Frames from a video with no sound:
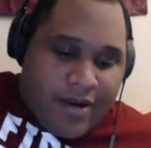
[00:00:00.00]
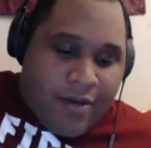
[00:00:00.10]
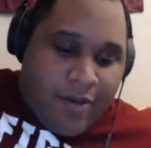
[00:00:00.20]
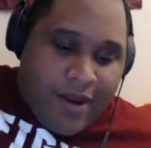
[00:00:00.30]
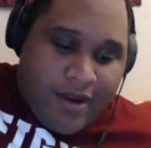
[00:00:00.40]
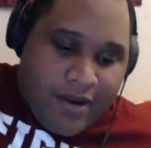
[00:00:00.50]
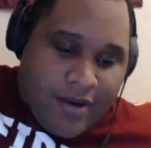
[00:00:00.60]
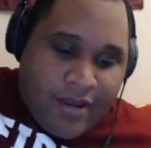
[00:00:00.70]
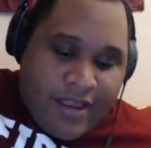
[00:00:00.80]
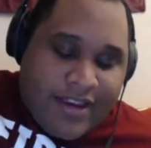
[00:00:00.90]

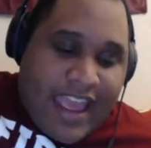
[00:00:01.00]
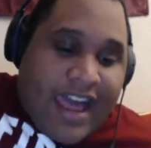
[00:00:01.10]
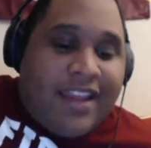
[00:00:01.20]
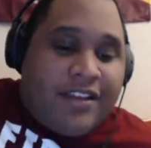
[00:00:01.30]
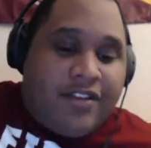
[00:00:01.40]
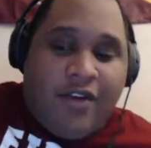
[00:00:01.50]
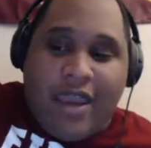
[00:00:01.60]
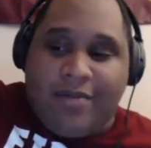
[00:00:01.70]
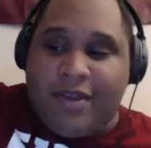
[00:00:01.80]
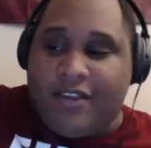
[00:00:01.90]
where Dallas
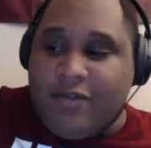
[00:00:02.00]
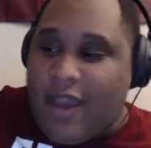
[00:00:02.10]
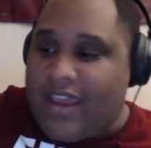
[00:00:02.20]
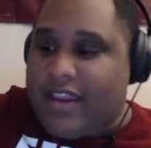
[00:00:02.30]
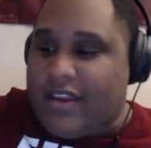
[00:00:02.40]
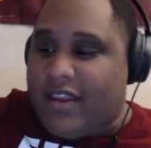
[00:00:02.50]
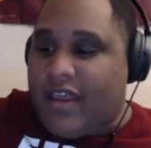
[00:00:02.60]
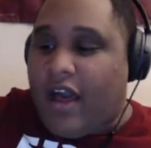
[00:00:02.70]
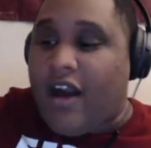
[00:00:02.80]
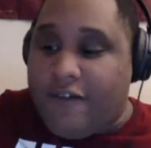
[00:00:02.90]
grabbed us right in the
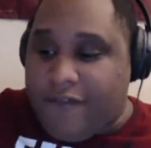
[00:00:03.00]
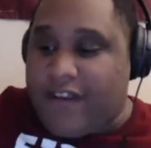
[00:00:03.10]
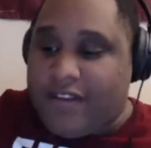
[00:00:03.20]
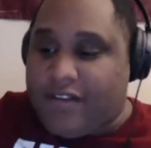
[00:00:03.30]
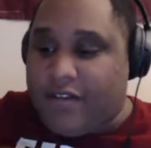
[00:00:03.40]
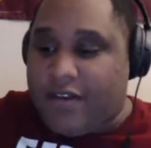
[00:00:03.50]
offense,